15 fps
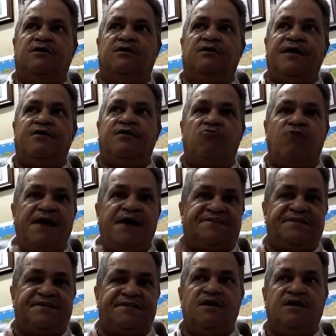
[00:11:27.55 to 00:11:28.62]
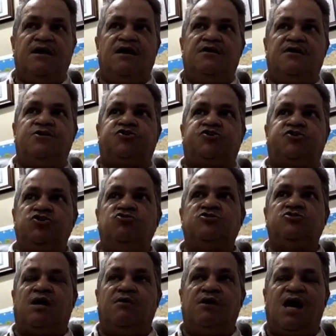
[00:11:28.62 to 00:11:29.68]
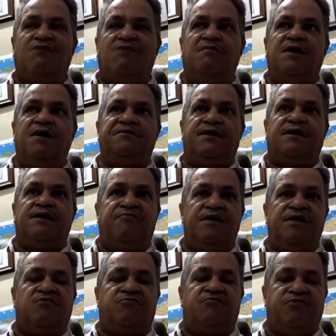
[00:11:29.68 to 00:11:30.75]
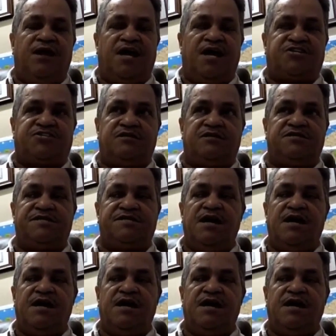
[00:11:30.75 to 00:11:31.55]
and the right to choose our government in a fair and free elections.